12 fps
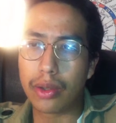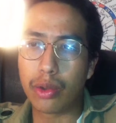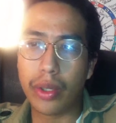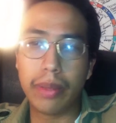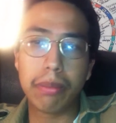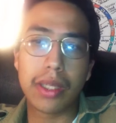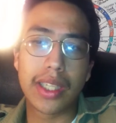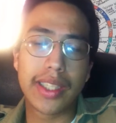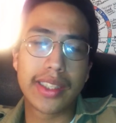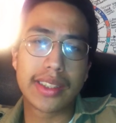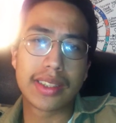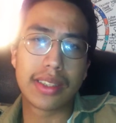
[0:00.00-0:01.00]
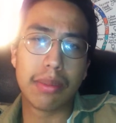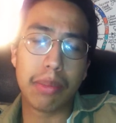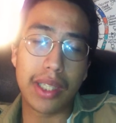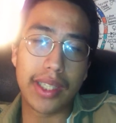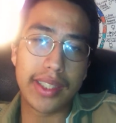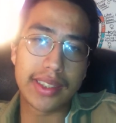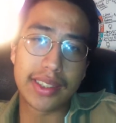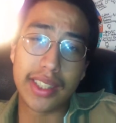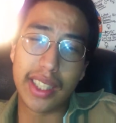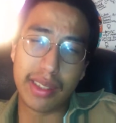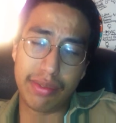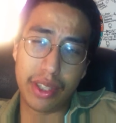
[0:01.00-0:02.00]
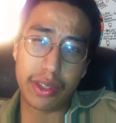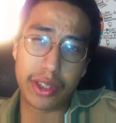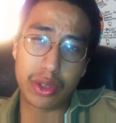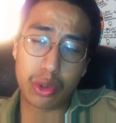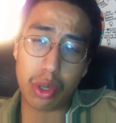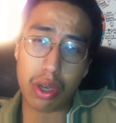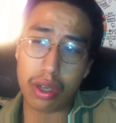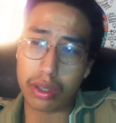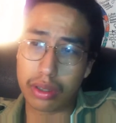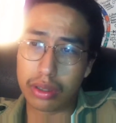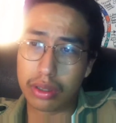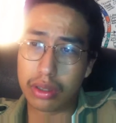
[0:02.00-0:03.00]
Three plagues, yet very strong.